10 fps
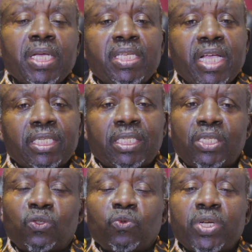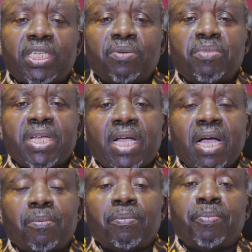Yes, situation may
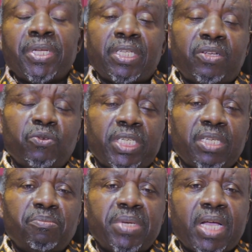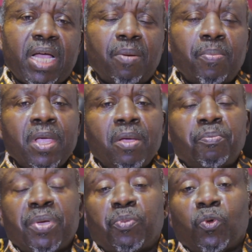come. Persecution may come.
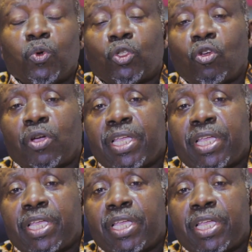People will talk